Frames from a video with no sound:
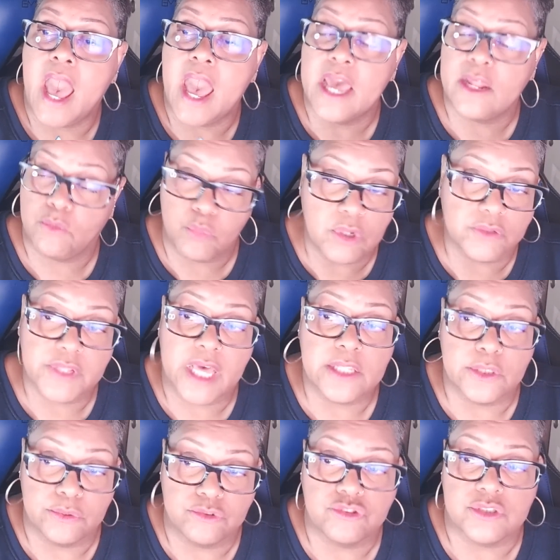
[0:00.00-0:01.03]
and will not
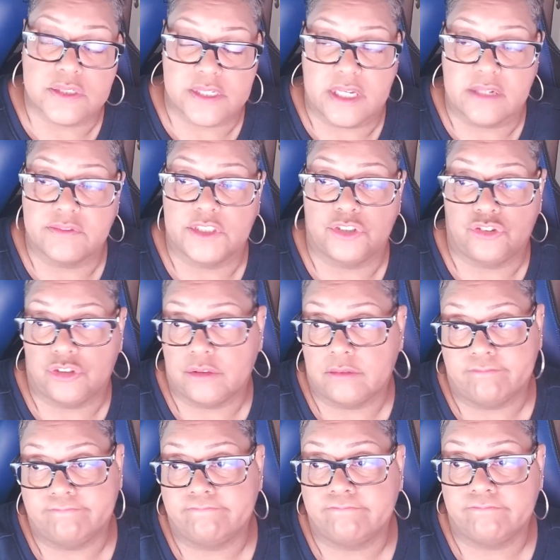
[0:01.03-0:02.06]
lose your salvation.
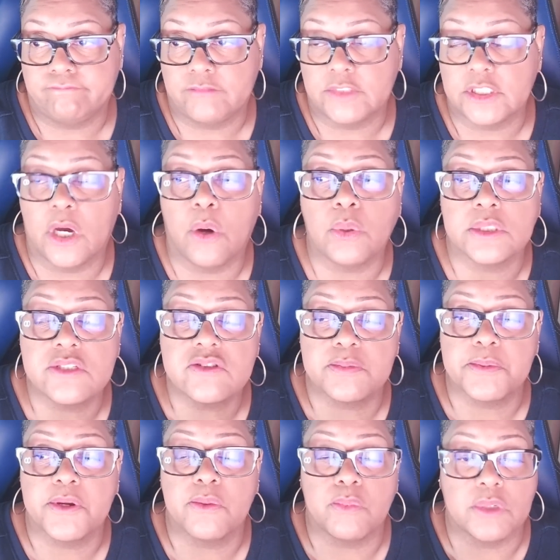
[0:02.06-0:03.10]
The Holy
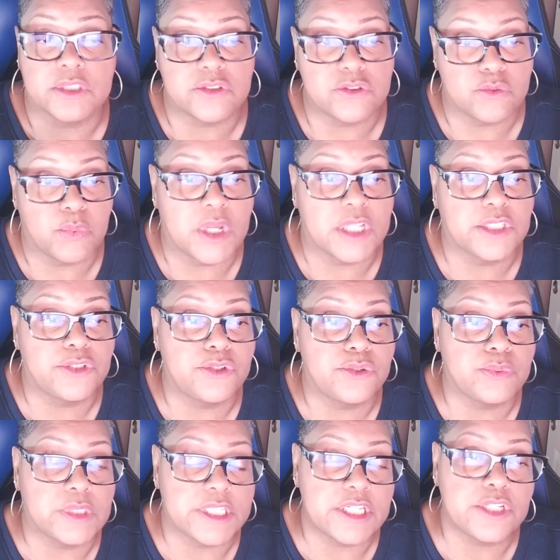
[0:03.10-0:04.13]
Spirit will indwell in
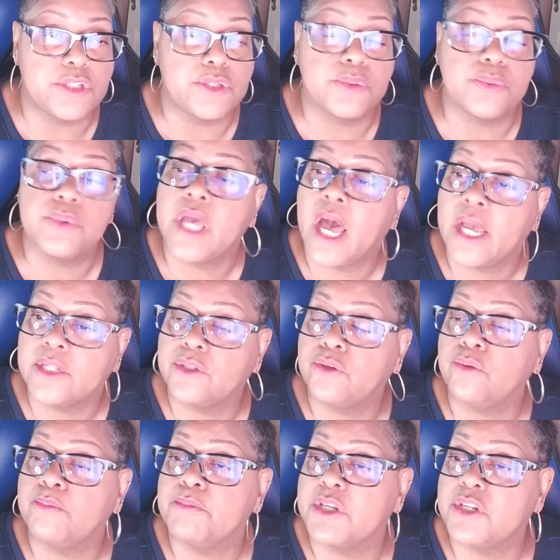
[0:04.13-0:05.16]
you, lead you, guide
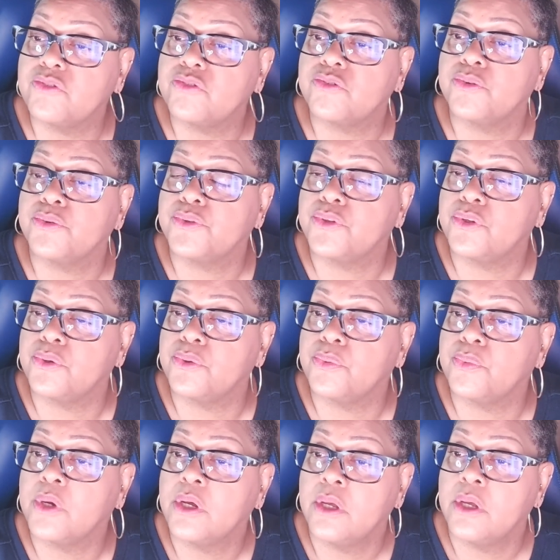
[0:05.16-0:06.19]
you, minister to
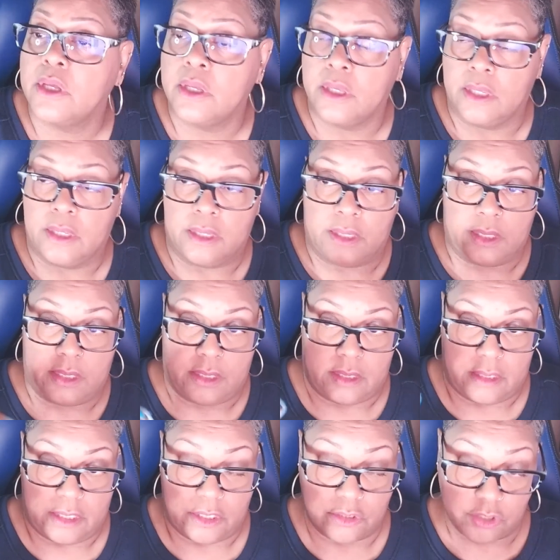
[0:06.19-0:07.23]
you,
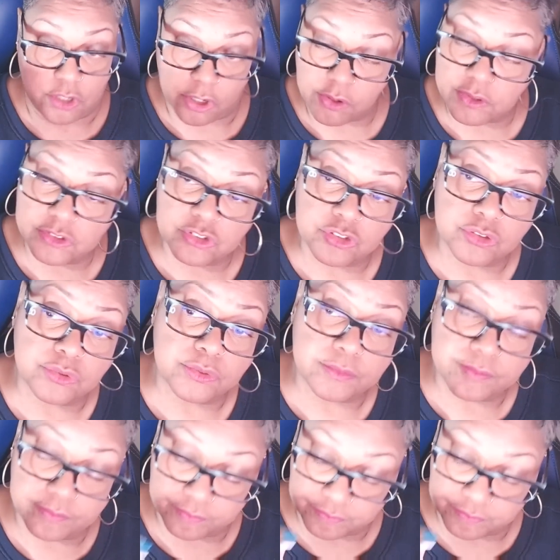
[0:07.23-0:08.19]
encourage you,